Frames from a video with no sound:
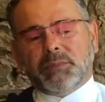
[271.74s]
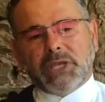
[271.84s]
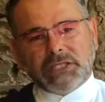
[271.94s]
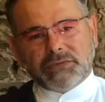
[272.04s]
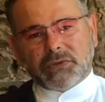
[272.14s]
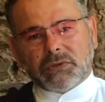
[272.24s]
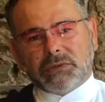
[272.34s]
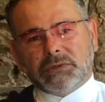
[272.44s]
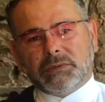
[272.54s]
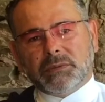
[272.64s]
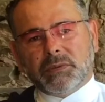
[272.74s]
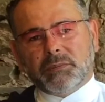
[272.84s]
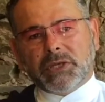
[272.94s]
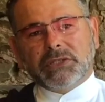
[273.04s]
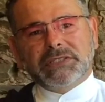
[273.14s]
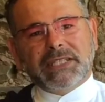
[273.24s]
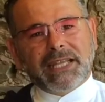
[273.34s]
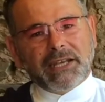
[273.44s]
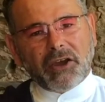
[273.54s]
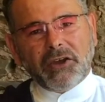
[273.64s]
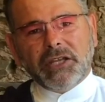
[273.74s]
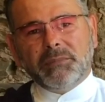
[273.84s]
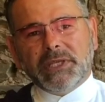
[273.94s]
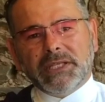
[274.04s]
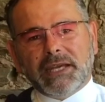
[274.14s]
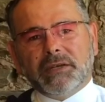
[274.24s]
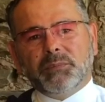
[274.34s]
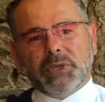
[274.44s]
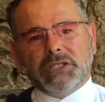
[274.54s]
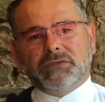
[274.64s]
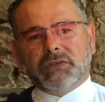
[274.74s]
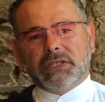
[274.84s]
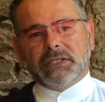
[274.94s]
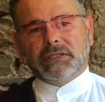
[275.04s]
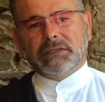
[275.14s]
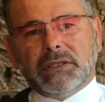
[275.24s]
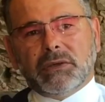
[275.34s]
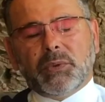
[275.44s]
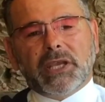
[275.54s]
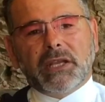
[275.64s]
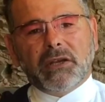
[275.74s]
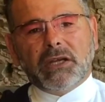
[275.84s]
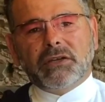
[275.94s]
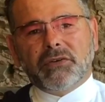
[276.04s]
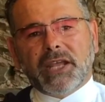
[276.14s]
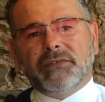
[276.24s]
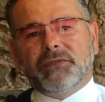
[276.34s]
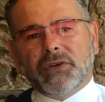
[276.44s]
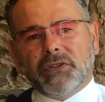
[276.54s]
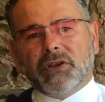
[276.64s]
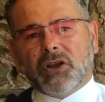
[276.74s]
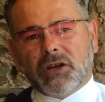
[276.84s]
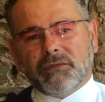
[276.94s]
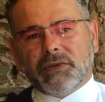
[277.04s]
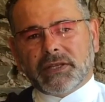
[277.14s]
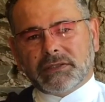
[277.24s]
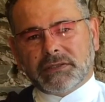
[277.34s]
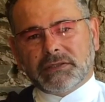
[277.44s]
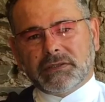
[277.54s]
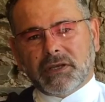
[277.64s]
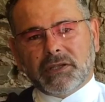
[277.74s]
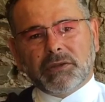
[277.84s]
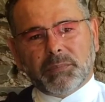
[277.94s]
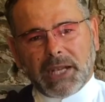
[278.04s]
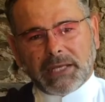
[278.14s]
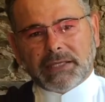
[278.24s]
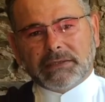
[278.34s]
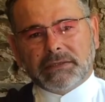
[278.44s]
Peaceful, because it can only be done peacefully. We cannot create further conflict on the planet.